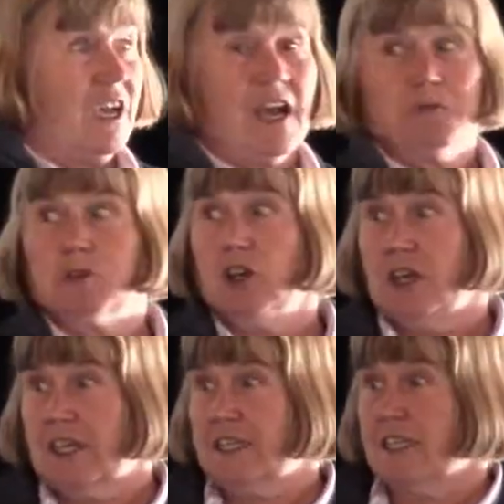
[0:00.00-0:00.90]
I'm
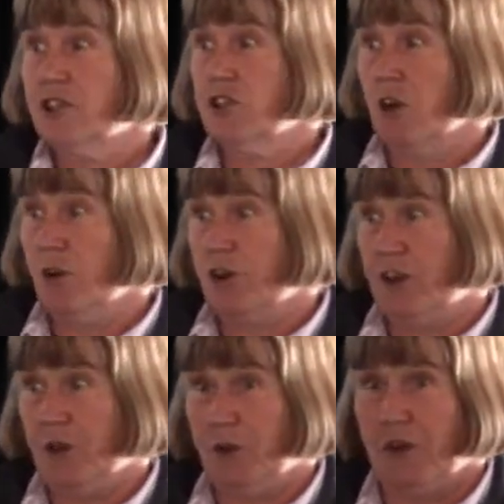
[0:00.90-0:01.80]
going to disown
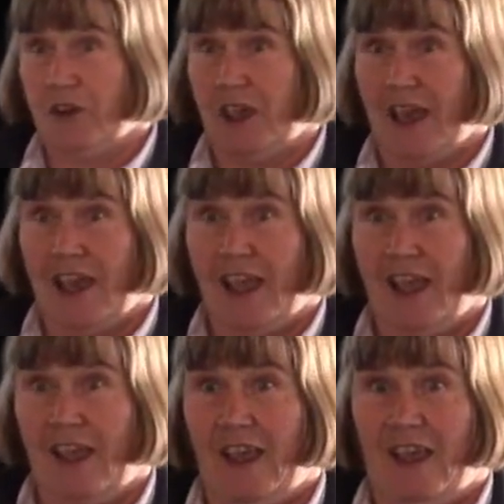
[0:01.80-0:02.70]
you, okay?
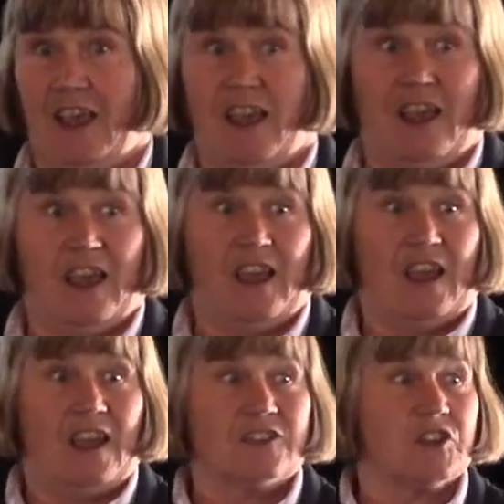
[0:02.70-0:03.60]

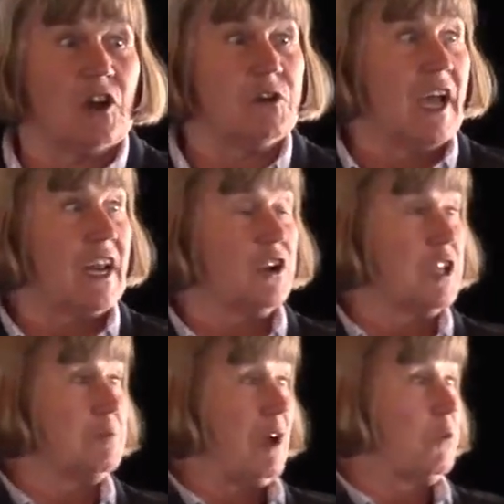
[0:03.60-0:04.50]
So not only
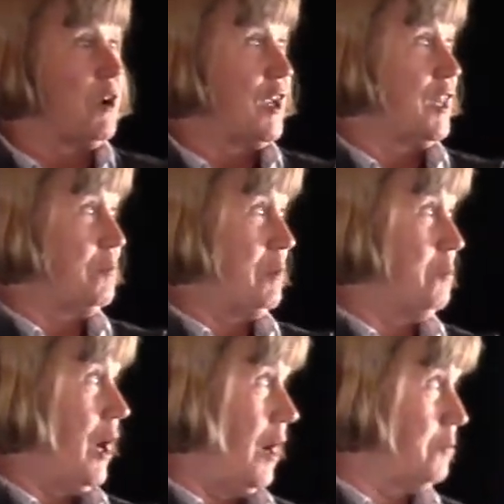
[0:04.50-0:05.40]
am I wearing them in
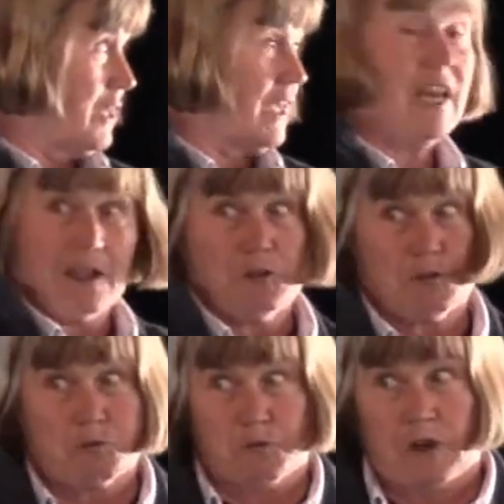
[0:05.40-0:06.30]
public, and I
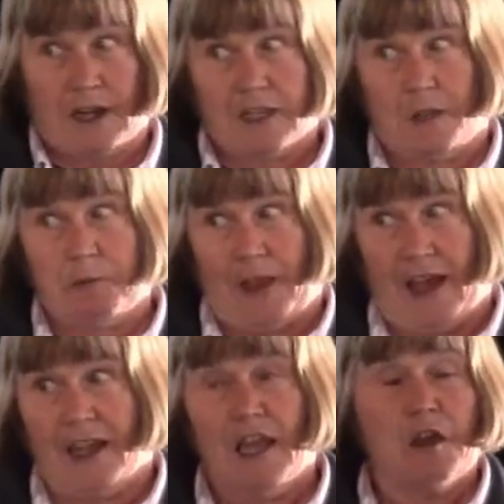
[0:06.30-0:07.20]
try to keep
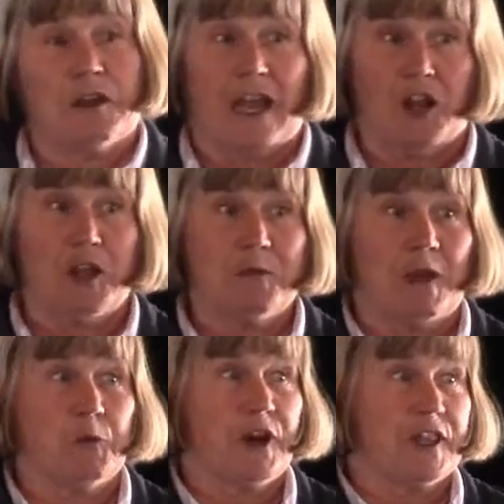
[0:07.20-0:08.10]
that, not only am I
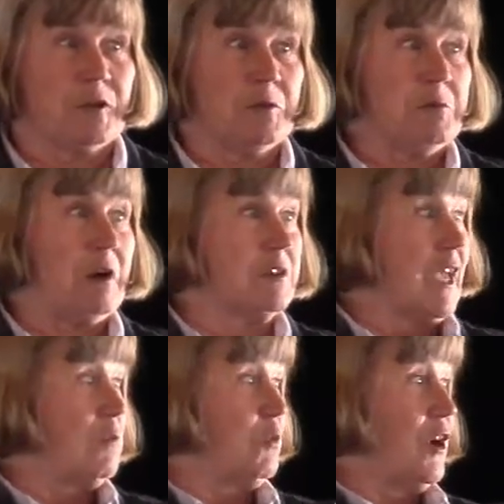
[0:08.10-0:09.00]
wearing them in public,
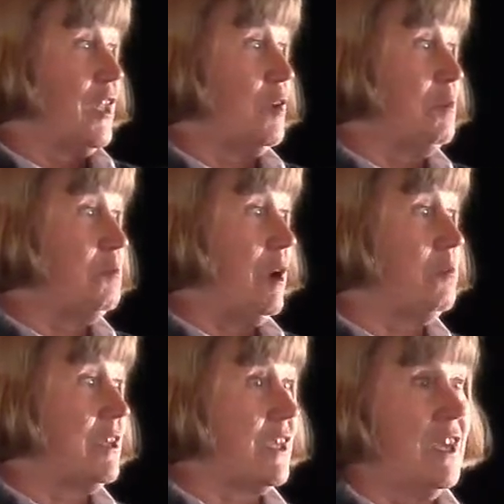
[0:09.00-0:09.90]
I'm wearing them in
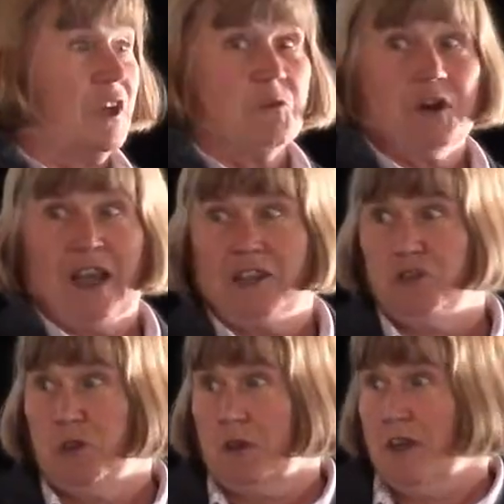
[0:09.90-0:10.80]
public when I
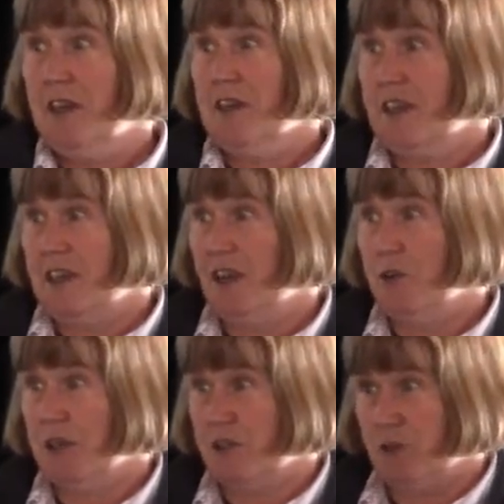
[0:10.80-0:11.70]
do a keynote
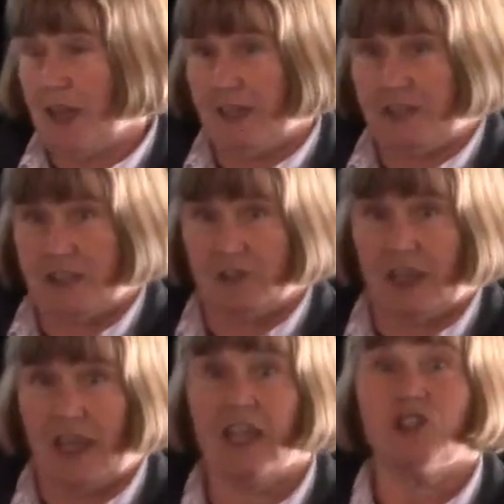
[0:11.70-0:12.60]
address,
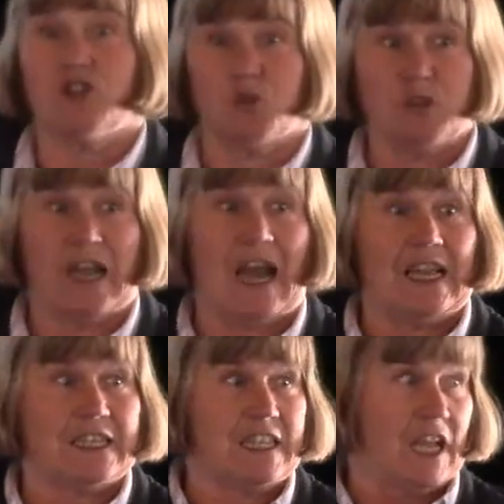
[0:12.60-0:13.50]
okay? Do
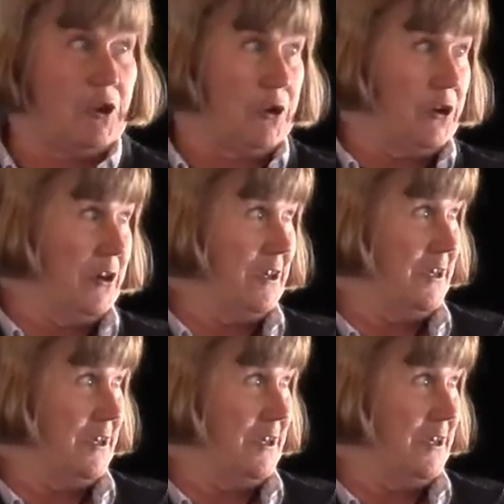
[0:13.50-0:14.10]
not tell her.